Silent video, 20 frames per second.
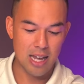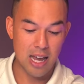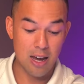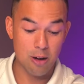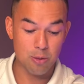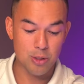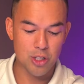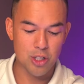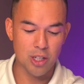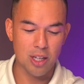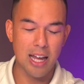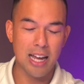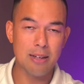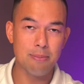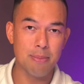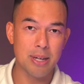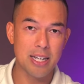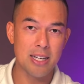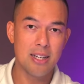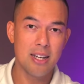how would you like
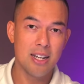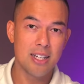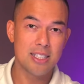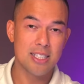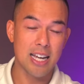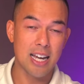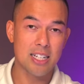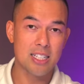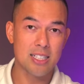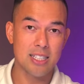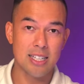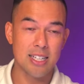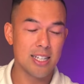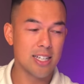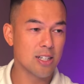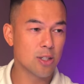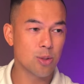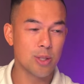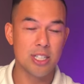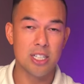me to actually
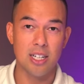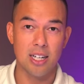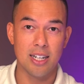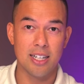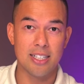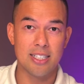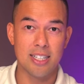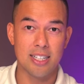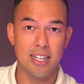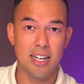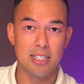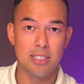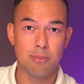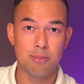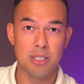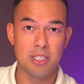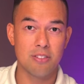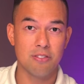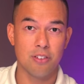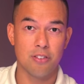increase your leads and
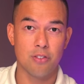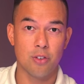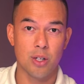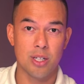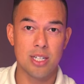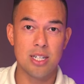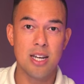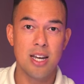customers for free?